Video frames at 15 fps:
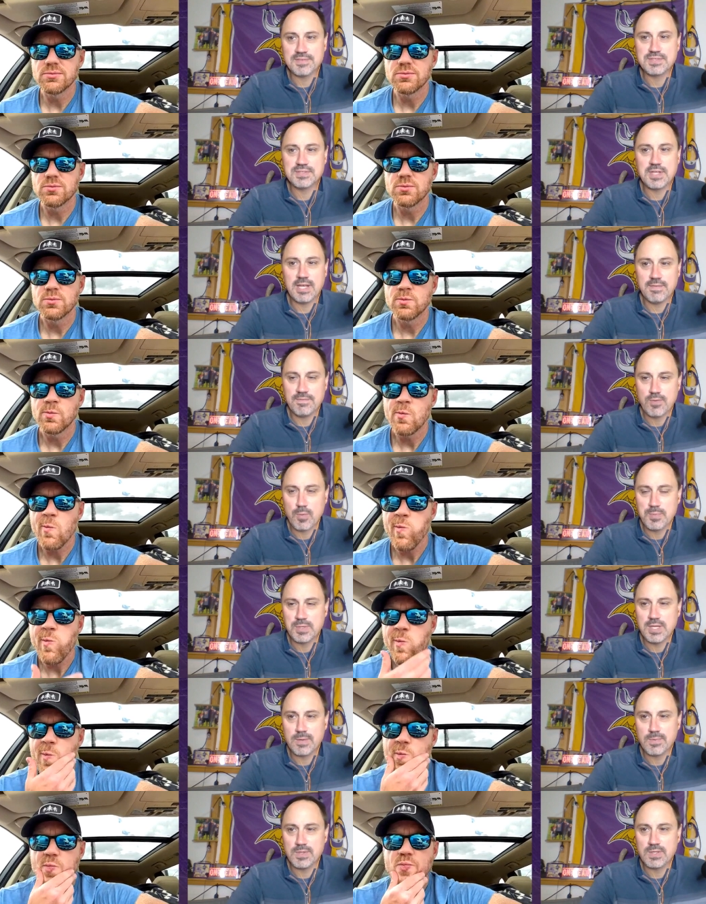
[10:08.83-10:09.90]
Speaker 1: safe. Hope you
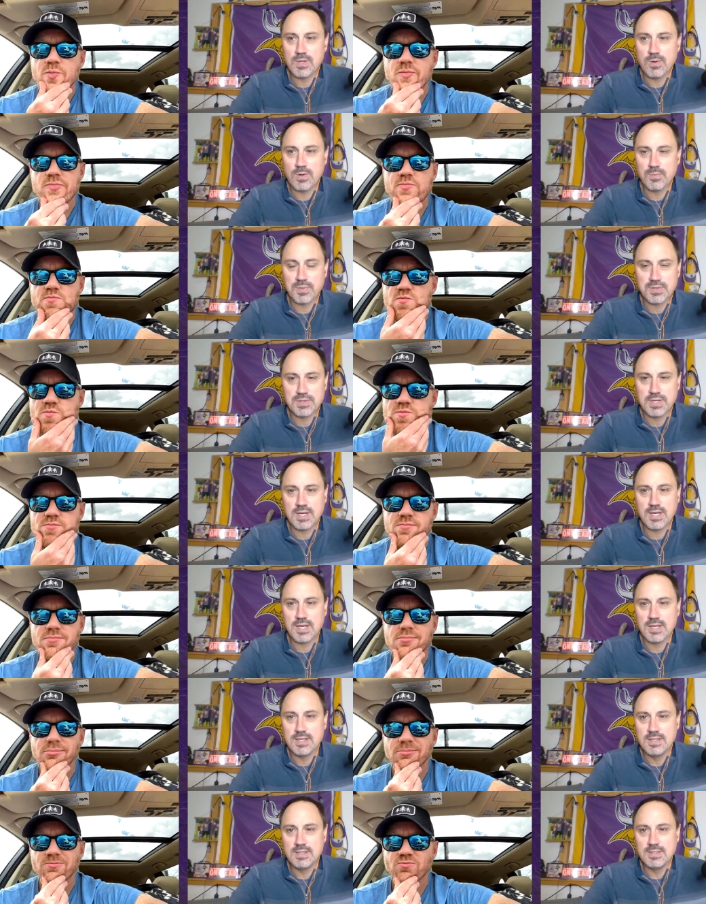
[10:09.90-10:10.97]
get where you're going with
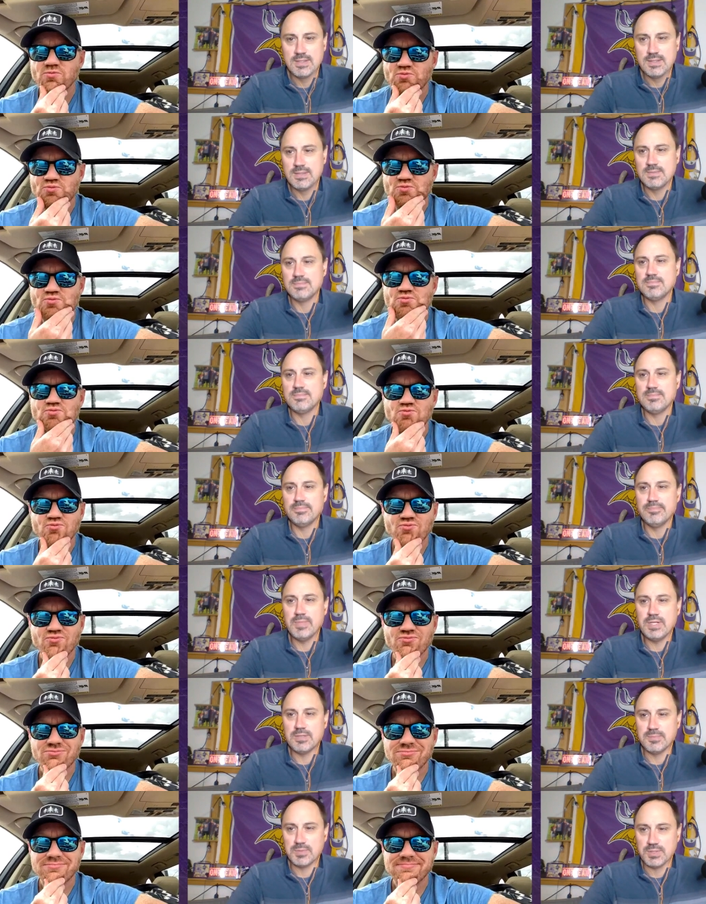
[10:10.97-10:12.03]
uh,
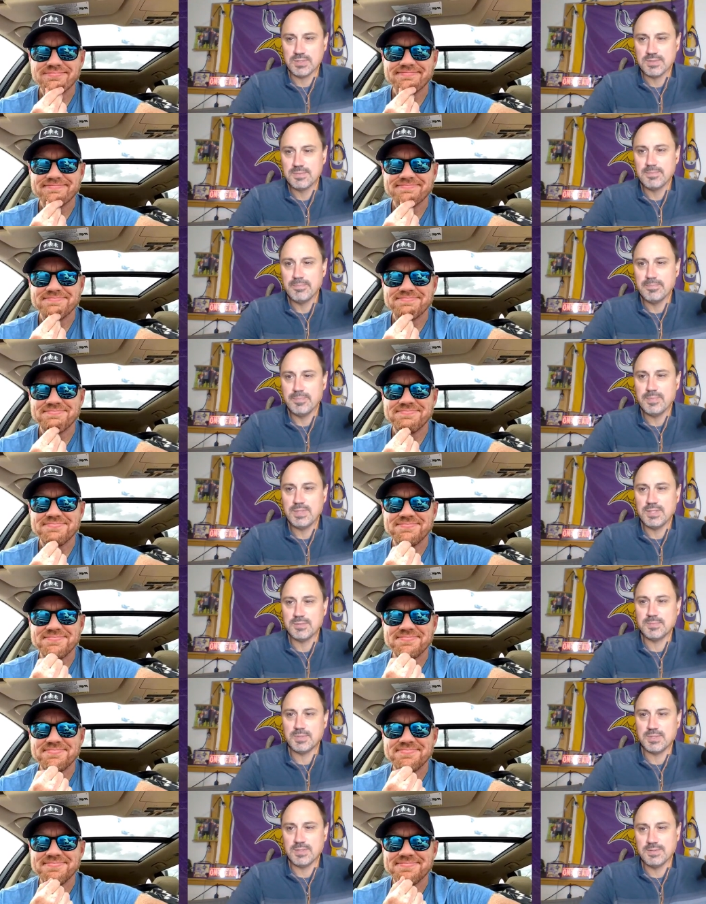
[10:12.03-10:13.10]
minimal,
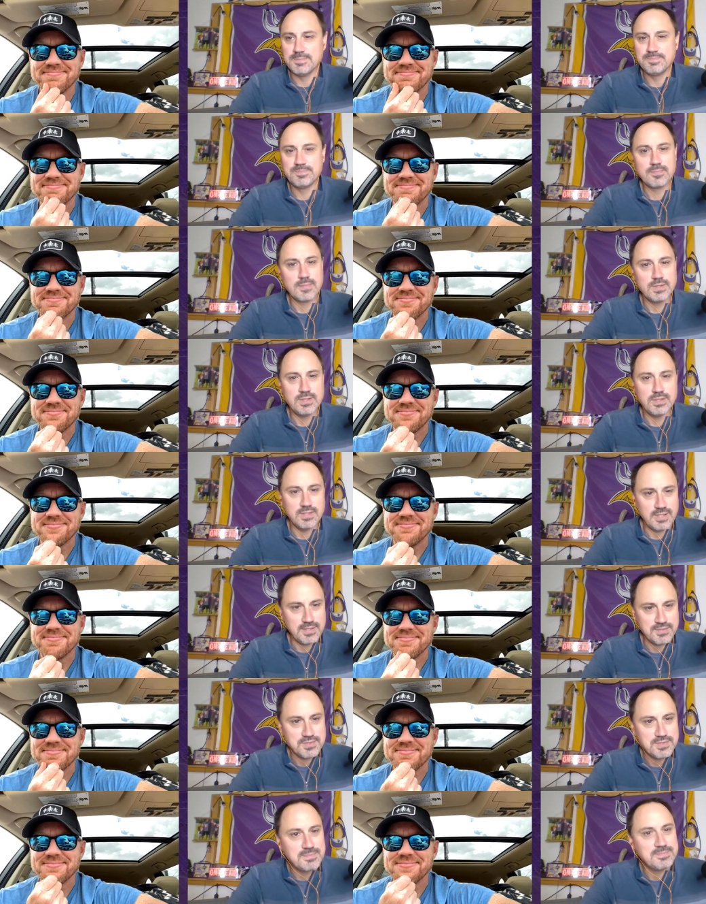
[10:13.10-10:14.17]
minimal
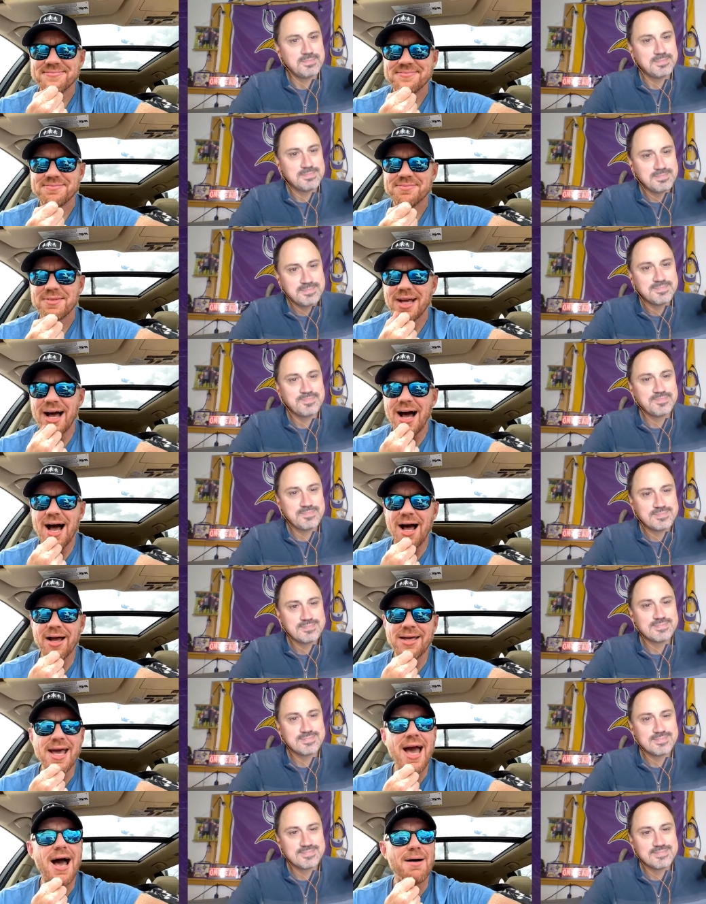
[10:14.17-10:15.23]
delays.
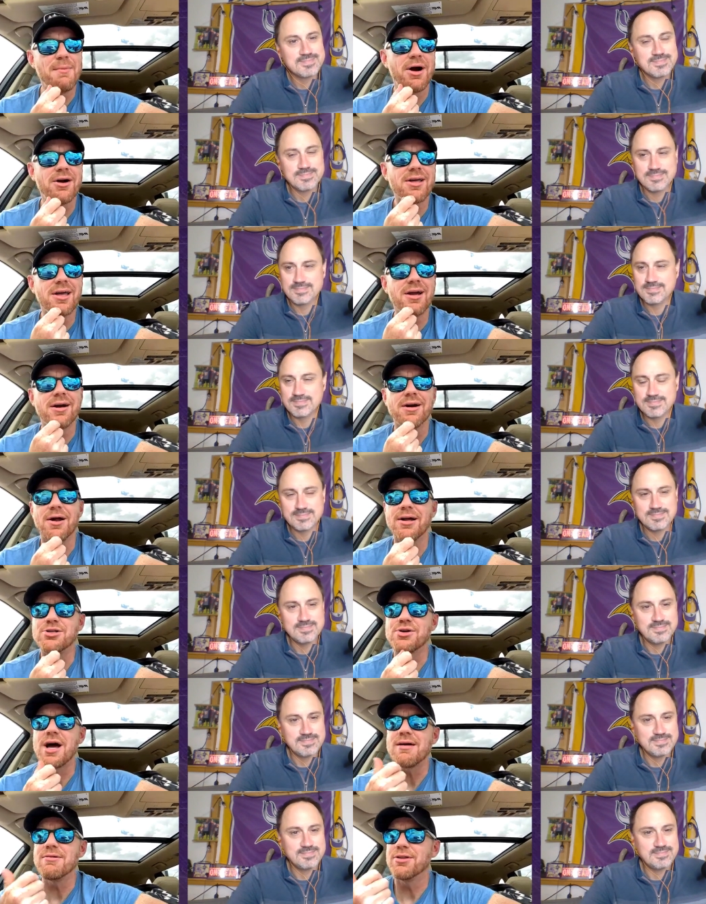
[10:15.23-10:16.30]
Speaker 2: Uh, yeah, I'm already here, and I'm
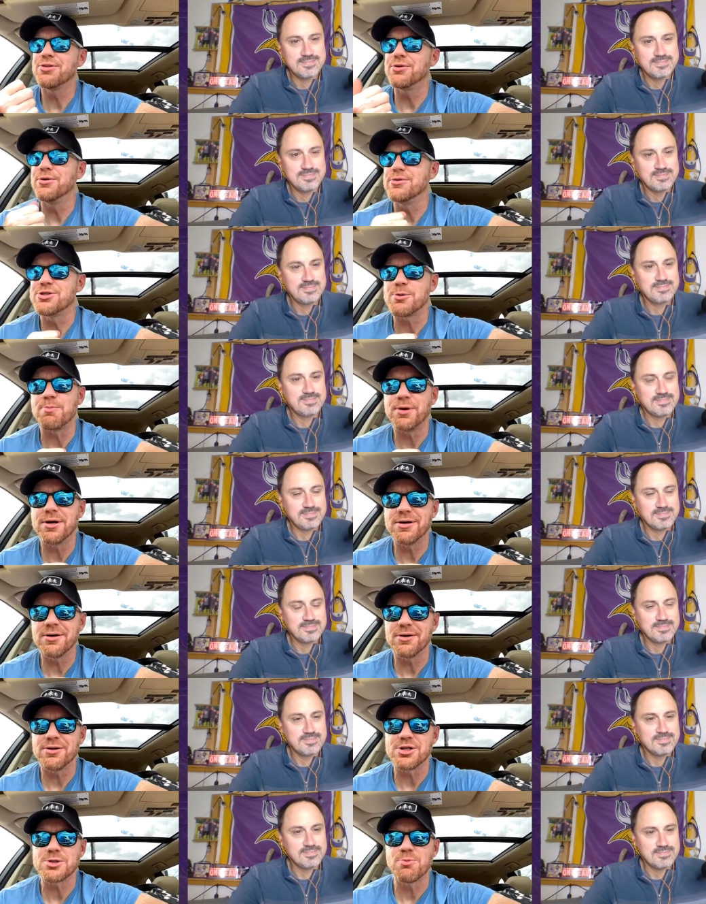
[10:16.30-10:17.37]
driving through
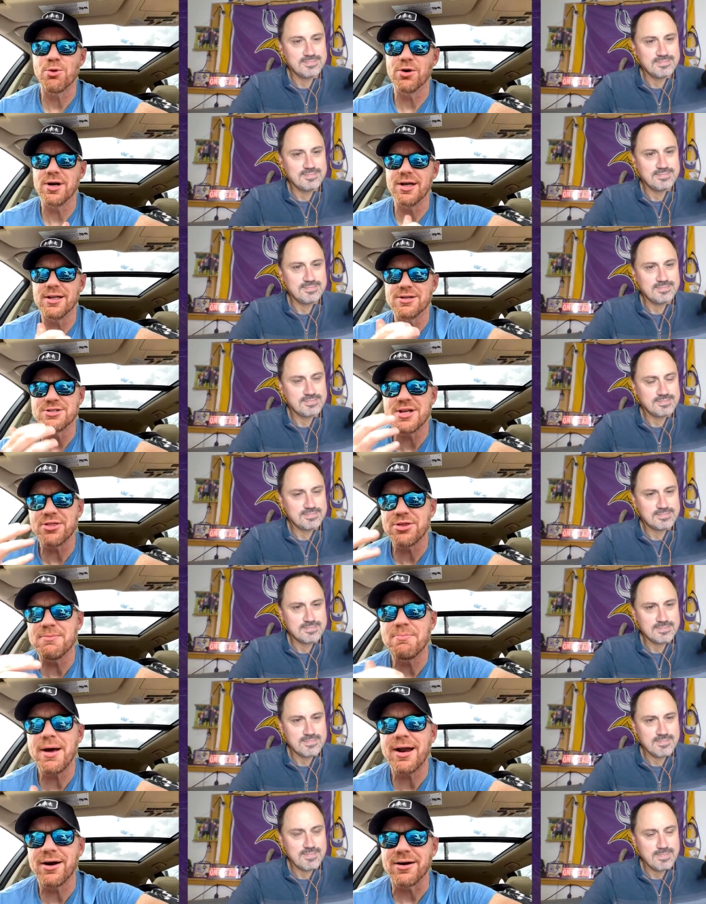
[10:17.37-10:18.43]
Superior this morning. There's
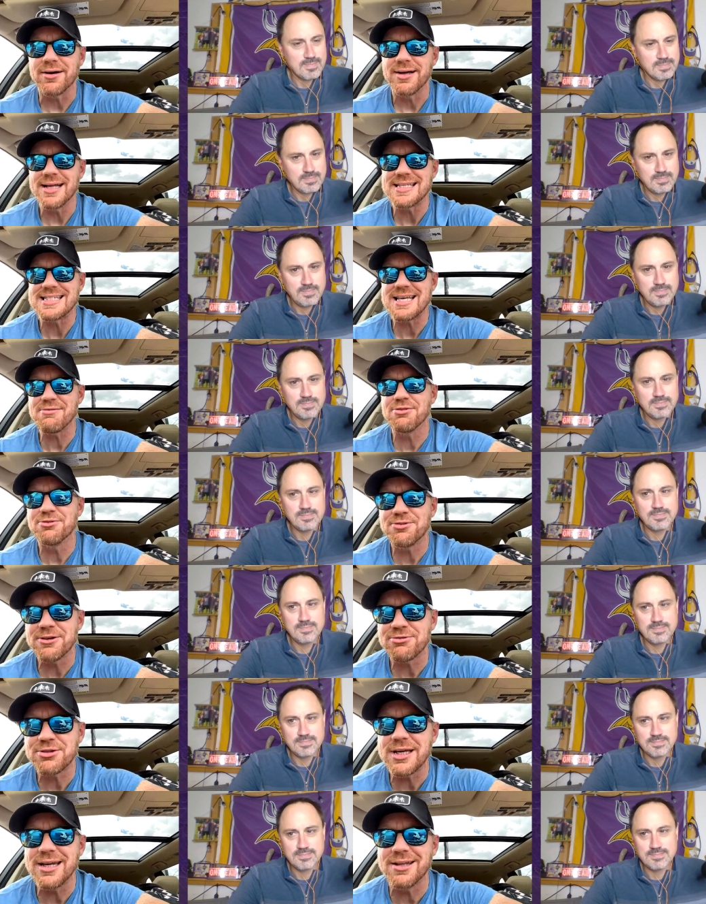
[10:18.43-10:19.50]
nothing better. At
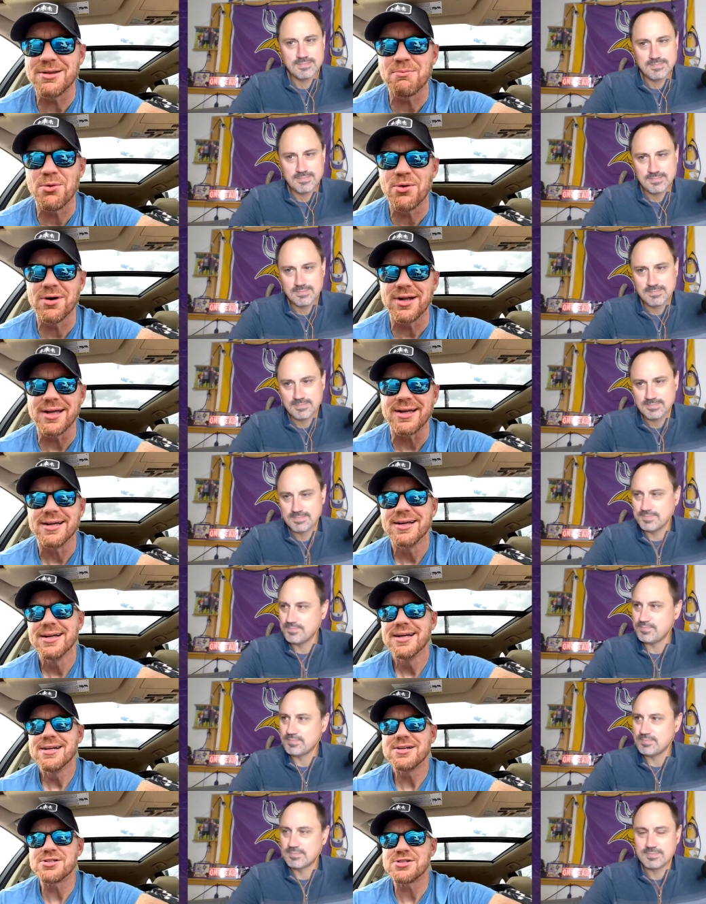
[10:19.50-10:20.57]
7:15 in the morning, to